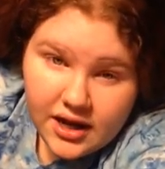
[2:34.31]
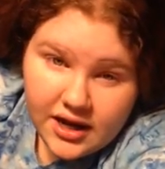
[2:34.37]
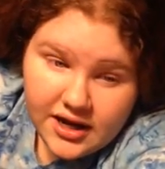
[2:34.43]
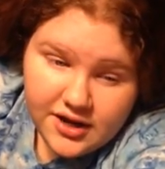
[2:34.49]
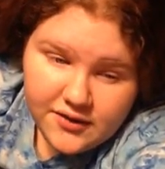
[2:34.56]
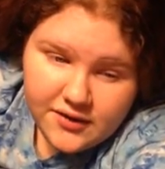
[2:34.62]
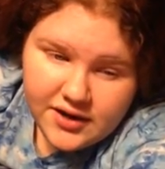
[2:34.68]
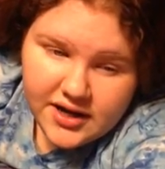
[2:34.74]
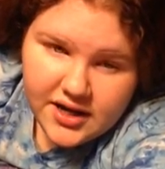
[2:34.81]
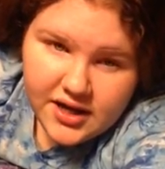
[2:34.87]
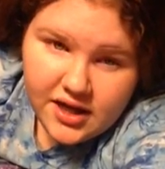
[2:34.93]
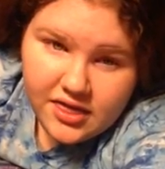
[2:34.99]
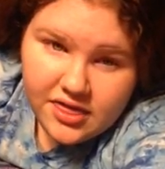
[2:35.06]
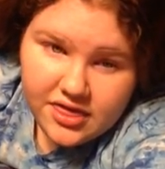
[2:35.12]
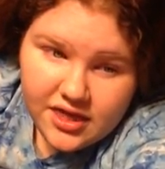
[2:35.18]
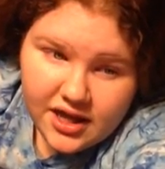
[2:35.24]
anyway,
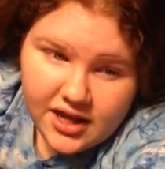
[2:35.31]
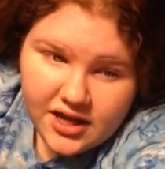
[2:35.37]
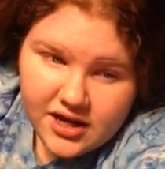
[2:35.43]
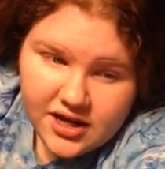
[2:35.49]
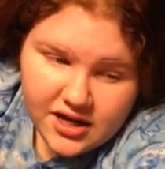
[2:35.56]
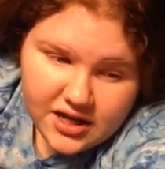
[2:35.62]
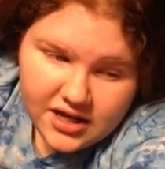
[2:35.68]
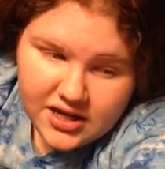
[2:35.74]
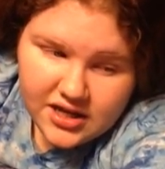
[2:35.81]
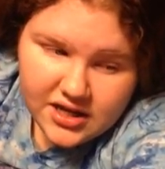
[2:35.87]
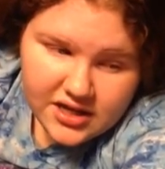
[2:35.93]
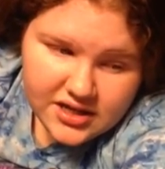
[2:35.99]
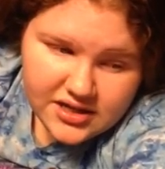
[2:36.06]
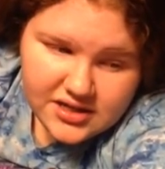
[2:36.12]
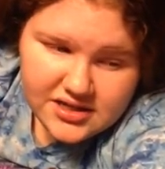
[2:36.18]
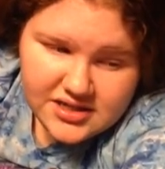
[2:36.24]
then
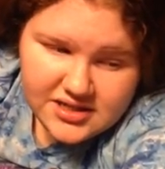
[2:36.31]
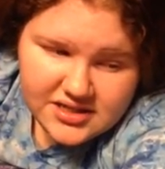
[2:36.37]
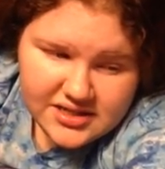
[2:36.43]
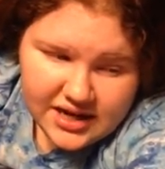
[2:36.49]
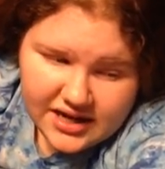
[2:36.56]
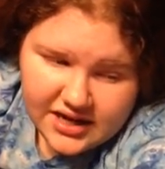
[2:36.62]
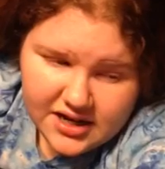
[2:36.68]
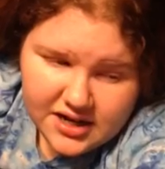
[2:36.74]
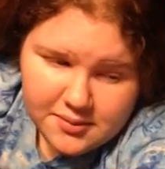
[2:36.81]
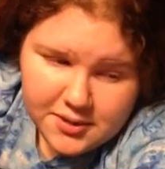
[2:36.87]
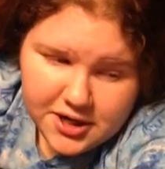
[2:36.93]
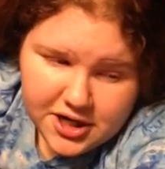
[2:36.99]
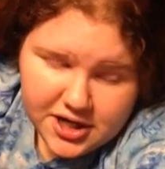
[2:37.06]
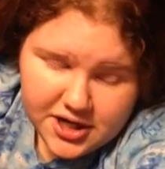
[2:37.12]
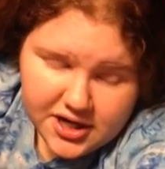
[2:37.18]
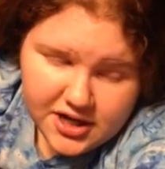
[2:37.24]
in second
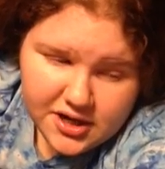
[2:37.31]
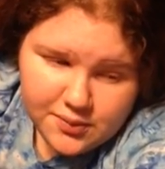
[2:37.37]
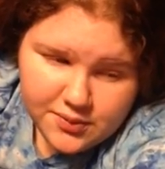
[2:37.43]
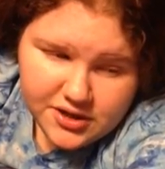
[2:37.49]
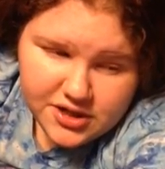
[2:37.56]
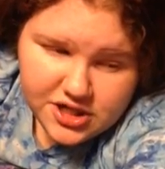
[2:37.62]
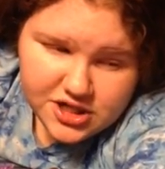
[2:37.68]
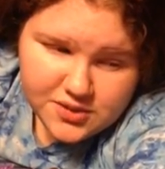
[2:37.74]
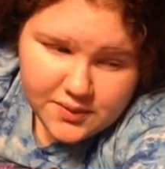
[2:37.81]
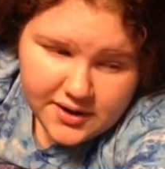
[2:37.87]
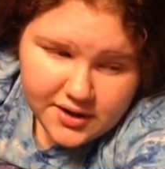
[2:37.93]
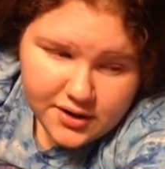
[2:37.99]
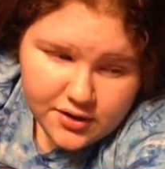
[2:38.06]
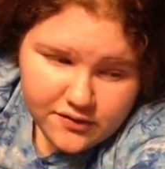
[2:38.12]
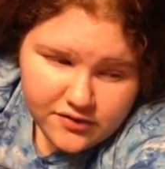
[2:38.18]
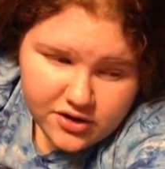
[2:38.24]
period, we just
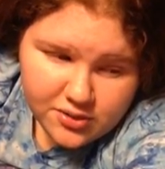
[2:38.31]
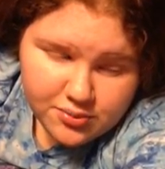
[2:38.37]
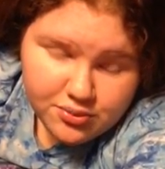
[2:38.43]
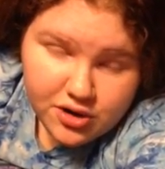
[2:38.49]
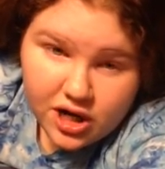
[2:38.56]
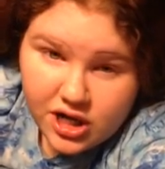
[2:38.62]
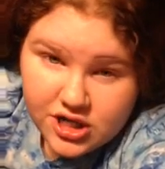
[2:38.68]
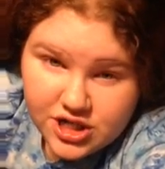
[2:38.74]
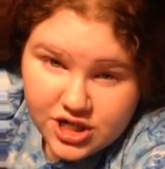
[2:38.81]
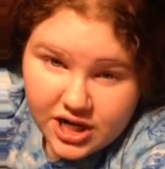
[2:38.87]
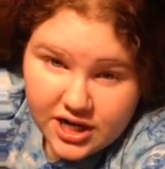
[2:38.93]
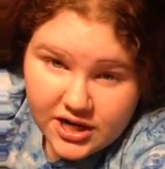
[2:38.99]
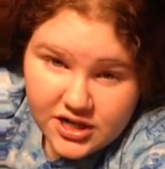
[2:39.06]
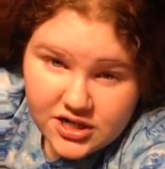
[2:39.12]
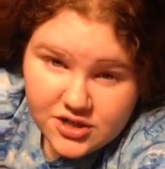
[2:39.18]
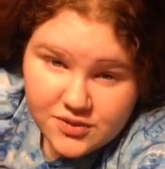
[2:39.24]
went over
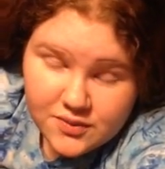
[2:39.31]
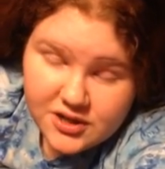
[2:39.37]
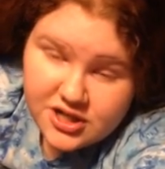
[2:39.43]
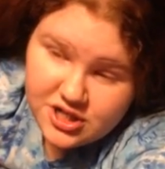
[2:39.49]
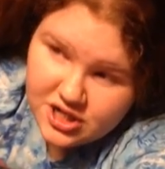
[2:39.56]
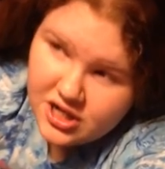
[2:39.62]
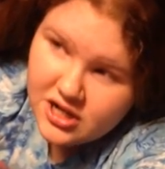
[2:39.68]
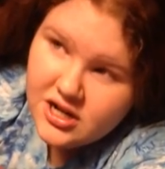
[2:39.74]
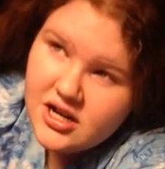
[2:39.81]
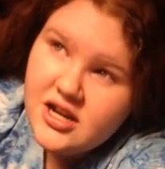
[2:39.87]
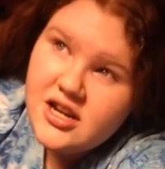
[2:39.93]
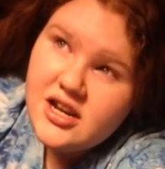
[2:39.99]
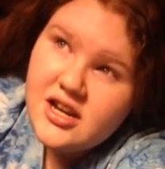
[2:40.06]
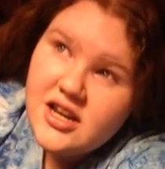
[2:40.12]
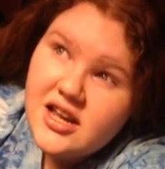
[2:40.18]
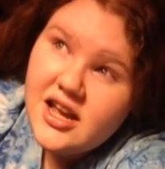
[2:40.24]
projects, which
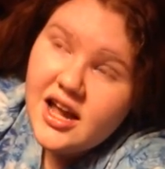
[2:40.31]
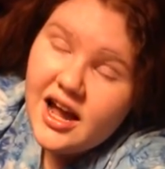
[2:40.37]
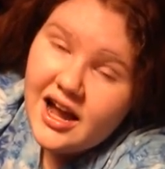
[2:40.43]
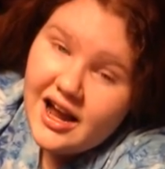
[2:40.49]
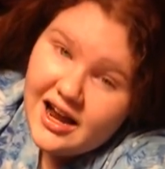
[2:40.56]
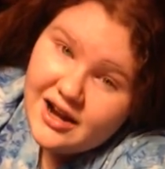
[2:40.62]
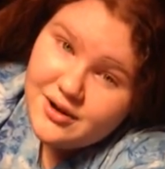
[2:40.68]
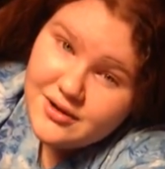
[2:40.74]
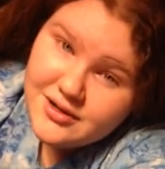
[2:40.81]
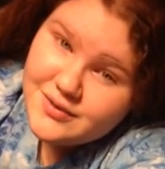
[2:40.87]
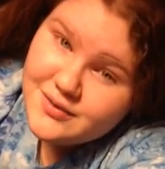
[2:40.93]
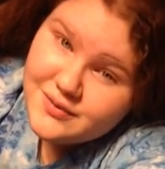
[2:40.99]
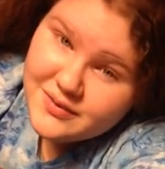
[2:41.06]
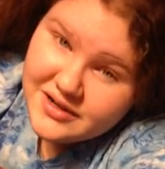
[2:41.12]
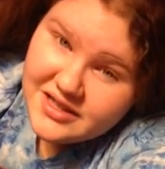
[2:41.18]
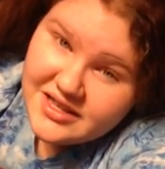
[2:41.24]
I was
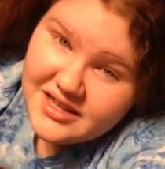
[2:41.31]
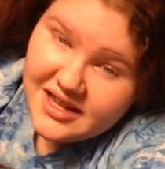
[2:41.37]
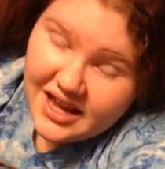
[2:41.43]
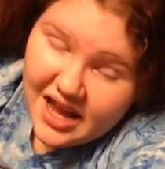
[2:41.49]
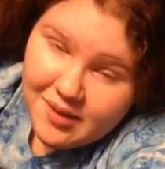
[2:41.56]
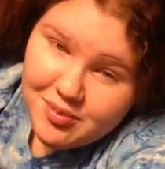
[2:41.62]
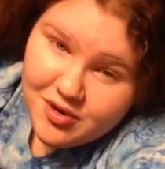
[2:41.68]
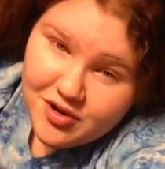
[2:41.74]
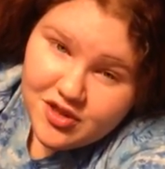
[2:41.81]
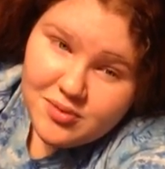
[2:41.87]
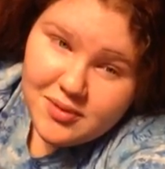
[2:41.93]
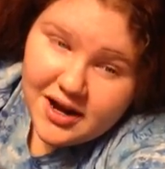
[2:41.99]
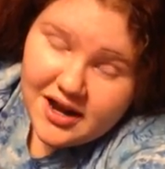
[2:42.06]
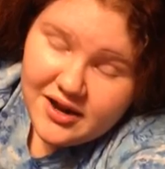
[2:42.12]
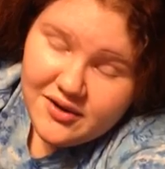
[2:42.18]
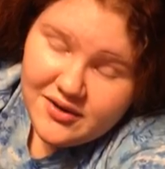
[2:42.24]
really happy
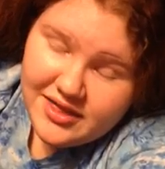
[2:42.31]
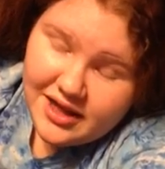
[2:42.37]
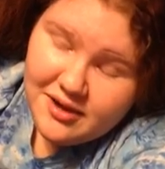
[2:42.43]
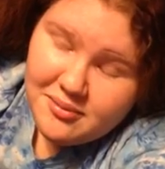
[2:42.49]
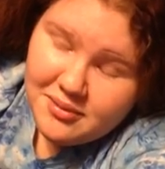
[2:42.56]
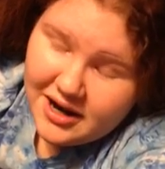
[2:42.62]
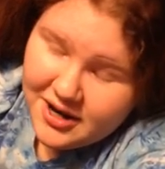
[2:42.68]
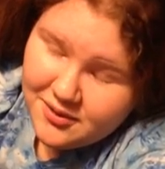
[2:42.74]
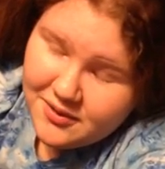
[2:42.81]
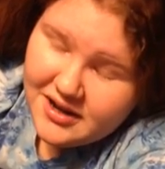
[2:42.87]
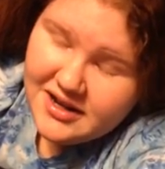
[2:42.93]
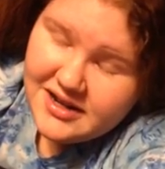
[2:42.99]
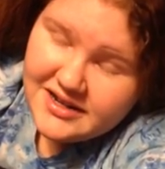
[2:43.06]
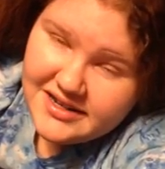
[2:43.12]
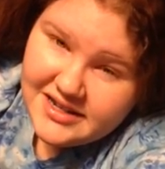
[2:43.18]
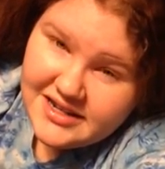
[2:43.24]
with how mine
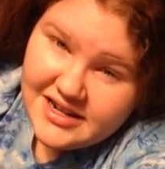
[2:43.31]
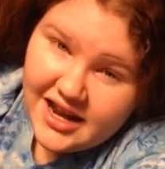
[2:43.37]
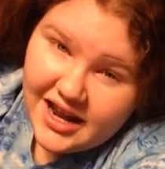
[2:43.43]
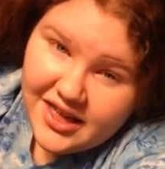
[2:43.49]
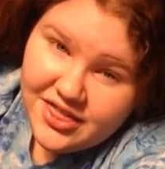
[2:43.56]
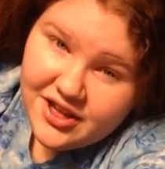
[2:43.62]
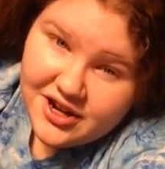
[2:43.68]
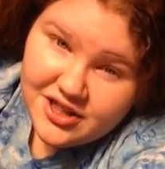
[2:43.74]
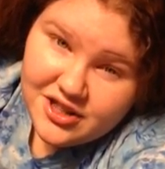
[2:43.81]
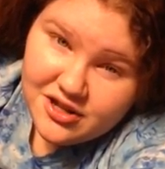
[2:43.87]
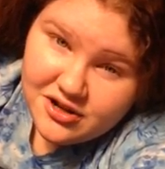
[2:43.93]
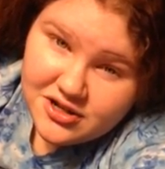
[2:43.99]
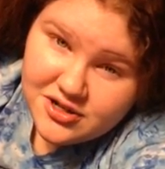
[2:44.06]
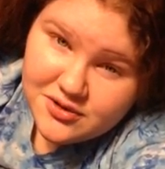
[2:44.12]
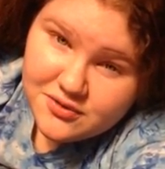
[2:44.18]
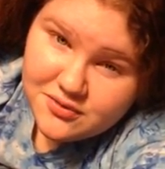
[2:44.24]
went. I thought it
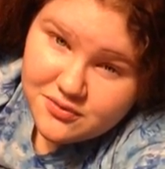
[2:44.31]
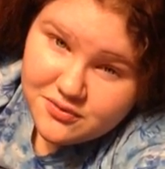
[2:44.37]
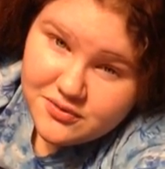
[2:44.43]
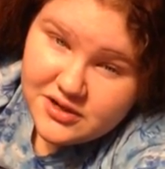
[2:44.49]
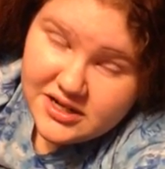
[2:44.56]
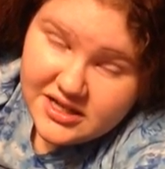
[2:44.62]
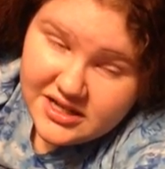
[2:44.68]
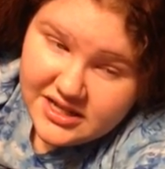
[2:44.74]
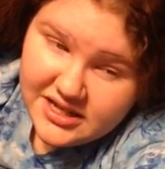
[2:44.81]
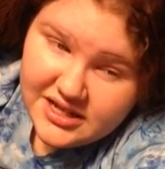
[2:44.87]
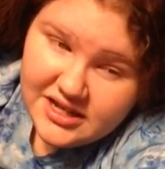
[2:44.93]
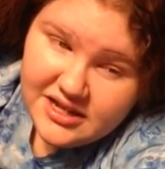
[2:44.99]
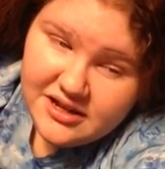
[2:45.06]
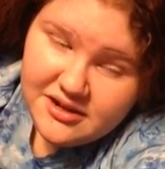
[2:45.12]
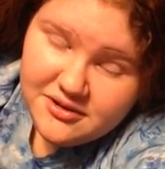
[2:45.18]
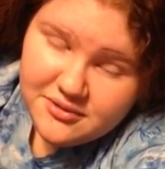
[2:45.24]
looked
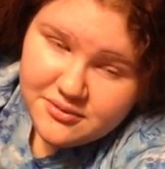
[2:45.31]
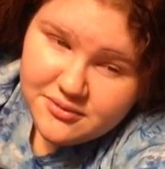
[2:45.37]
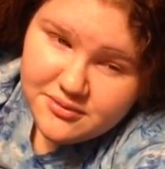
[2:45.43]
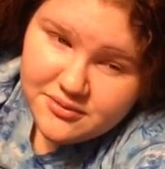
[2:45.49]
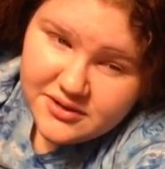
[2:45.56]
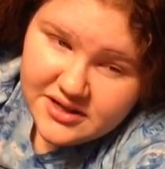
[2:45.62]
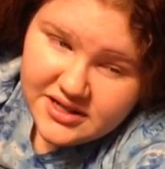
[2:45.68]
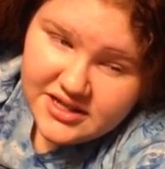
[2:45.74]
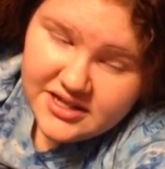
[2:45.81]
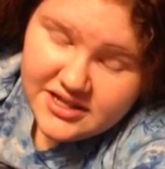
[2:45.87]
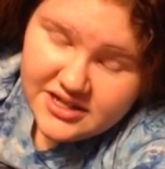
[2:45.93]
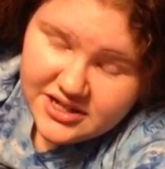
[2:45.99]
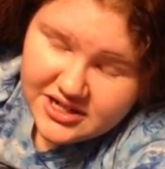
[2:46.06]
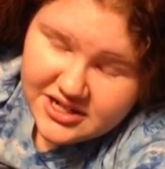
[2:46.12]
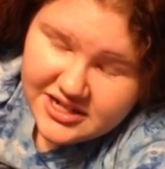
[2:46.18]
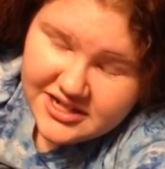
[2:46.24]
really, really
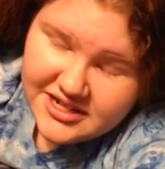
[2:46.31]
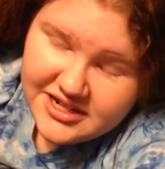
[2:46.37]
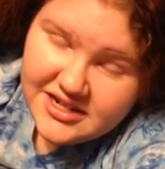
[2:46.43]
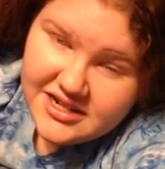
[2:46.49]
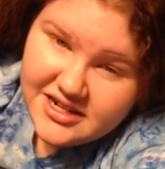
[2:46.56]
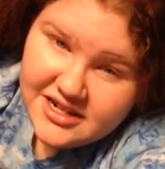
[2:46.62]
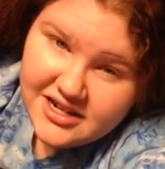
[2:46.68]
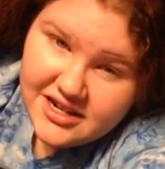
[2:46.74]
good,